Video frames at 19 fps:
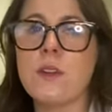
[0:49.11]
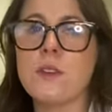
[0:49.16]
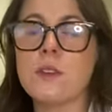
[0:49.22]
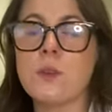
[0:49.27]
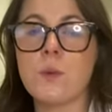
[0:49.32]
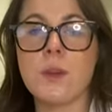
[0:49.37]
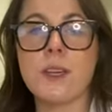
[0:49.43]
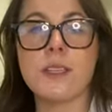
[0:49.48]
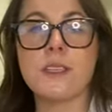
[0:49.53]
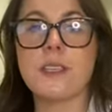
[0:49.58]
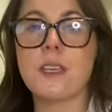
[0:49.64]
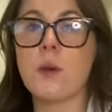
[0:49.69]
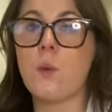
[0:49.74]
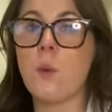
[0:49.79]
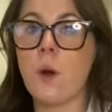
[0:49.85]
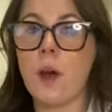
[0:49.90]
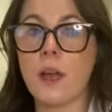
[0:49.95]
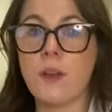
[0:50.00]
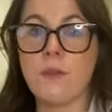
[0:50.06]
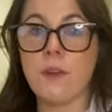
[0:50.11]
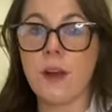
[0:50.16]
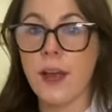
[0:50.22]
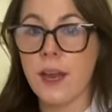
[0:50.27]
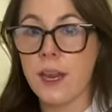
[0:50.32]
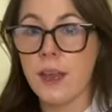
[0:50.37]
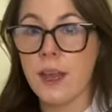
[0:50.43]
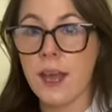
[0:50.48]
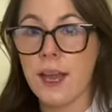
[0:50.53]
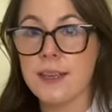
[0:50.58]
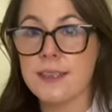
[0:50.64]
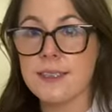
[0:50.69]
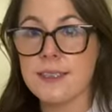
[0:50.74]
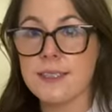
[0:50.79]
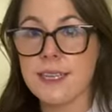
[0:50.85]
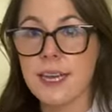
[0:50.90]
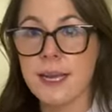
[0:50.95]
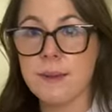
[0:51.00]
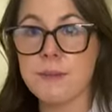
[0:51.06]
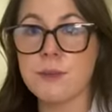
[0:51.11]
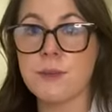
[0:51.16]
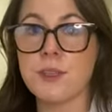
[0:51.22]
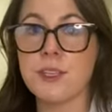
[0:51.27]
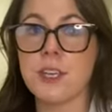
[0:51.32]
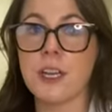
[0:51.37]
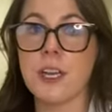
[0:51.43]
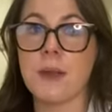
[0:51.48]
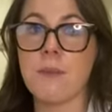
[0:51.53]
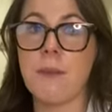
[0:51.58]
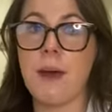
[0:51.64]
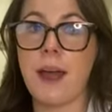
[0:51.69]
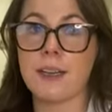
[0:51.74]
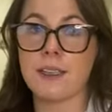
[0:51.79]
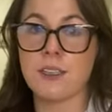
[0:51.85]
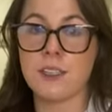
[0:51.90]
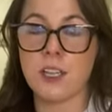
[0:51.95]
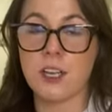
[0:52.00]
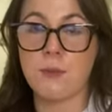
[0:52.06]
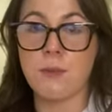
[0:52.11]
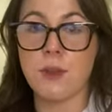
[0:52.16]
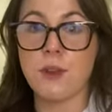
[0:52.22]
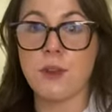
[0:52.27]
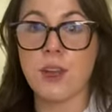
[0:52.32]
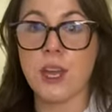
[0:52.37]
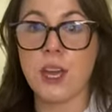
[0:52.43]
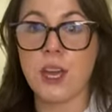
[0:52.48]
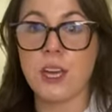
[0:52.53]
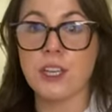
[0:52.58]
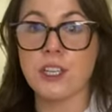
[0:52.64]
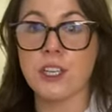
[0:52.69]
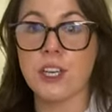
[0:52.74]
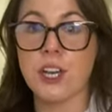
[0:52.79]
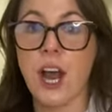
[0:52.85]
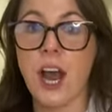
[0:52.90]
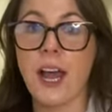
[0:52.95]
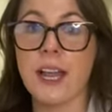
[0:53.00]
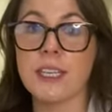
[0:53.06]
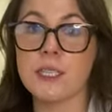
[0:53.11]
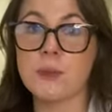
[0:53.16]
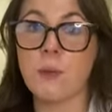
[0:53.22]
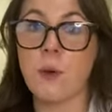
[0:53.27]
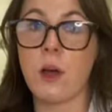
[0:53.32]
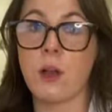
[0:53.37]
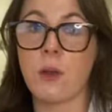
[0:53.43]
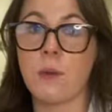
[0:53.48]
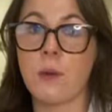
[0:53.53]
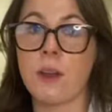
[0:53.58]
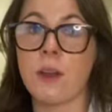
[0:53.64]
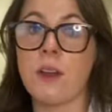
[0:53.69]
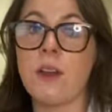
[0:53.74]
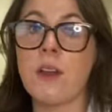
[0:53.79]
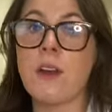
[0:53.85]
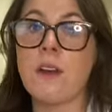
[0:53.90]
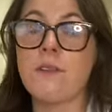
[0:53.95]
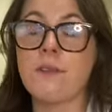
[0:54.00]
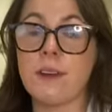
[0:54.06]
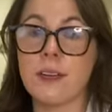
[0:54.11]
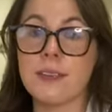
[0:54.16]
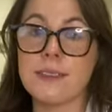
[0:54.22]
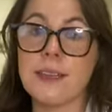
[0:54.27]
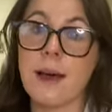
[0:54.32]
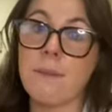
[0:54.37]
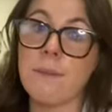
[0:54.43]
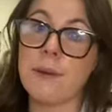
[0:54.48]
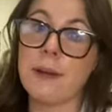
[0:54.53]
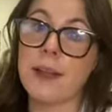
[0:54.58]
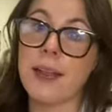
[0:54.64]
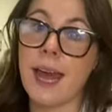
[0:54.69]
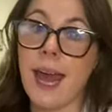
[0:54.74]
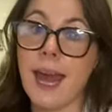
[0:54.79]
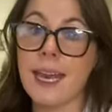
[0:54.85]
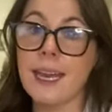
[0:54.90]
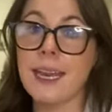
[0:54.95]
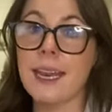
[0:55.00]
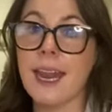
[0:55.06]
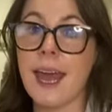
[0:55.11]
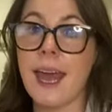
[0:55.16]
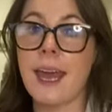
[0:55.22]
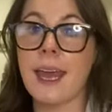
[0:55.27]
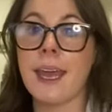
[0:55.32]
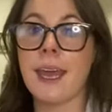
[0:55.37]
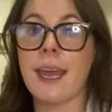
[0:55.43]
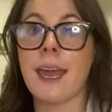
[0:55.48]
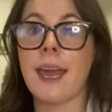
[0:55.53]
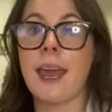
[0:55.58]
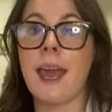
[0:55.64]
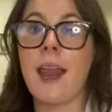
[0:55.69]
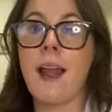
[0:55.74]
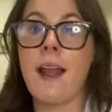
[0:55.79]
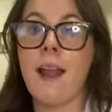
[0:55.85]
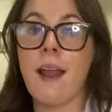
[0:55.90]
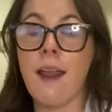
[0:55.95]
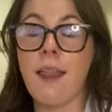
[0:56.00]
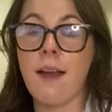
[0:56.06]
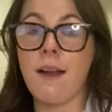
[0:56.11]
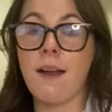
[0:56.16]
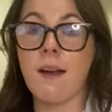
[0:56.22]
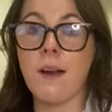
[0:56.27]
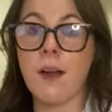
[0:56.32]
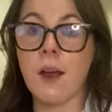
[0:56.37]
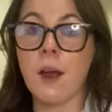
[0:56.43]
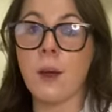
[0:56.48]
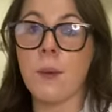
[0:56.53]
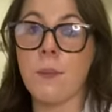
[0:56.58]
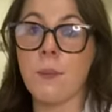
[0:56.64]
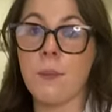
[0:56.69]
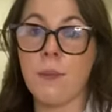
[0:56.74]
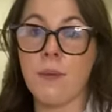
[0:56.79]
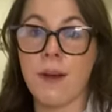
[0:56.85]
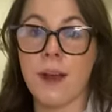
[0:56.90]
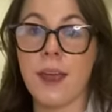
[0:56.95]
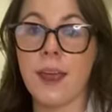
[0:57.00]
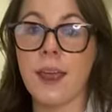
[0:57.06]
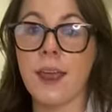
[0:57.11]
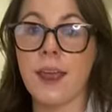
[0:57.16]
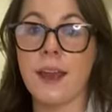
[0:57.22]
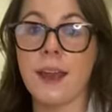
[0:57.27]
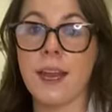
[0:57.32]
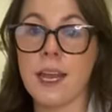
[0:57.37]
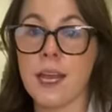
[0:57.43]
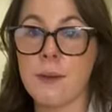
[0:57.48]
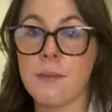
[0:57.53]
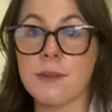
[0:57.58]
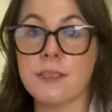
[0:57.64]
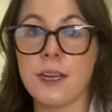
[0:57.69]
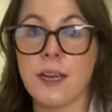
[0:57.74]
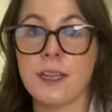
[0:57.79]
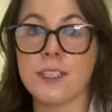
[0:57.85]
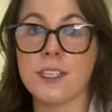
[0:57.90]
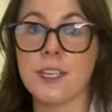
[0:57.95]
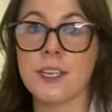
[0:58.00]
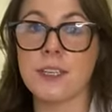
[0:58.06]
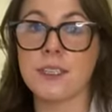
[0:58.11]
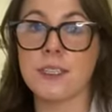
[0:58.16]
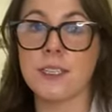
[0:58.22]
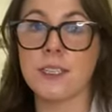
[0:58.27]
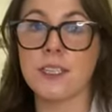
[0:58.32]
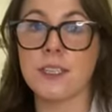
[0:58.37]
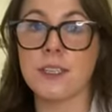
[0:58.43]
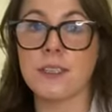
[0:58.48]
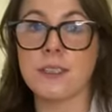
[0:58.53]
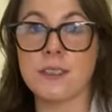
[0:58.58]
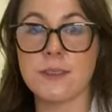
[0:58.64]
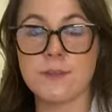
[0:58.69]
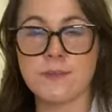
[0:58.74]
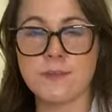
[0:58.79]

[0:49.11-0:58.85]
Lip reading: So we see a wide variety of cancer types which can impact on the communication and swallowing. For example, head and neck, lung, brain, hematology conditions.